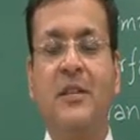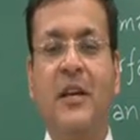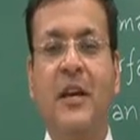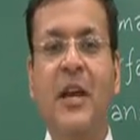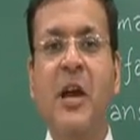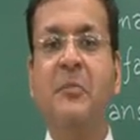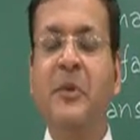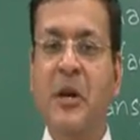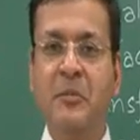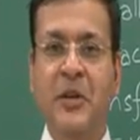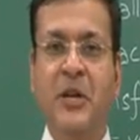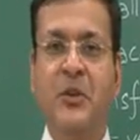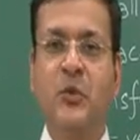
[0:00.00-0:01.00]

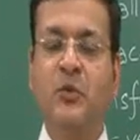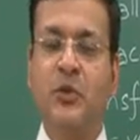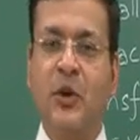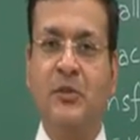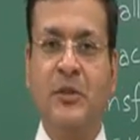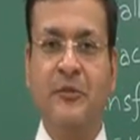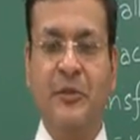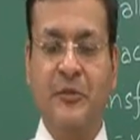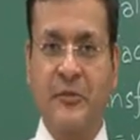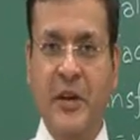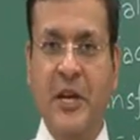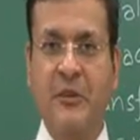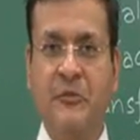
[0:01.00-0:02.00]
AIPMT
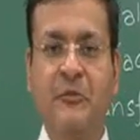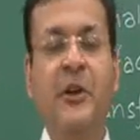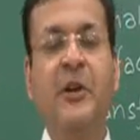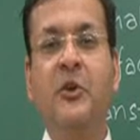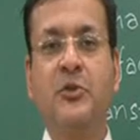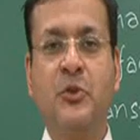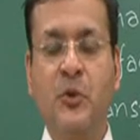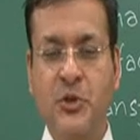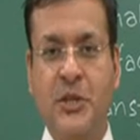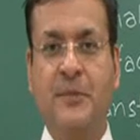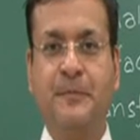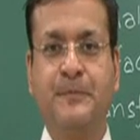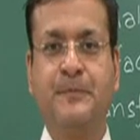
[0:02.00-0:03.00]
2015 video solution.